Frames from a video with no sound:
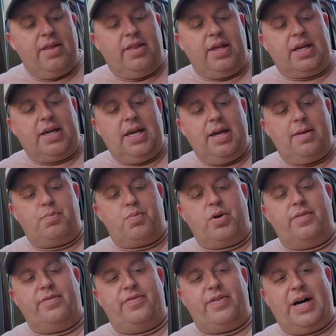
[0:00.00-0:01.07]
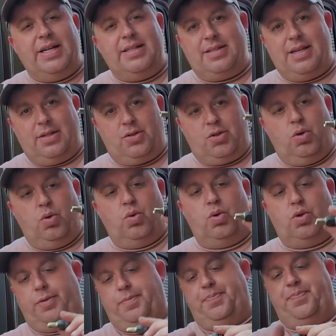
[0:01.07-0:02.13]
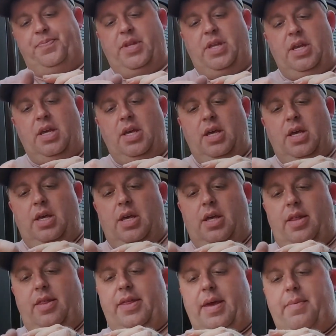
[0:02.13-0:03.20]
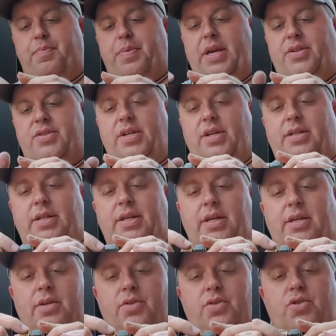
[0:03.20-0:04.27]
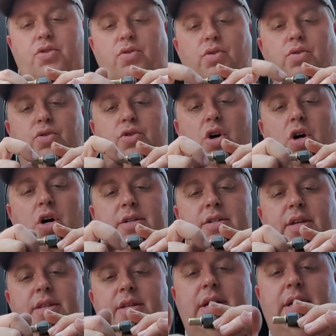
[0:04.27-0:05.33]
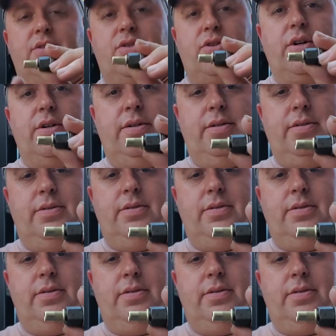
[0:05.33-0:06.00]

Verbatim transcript: The kit provides a tool that basically screws onto the nutsert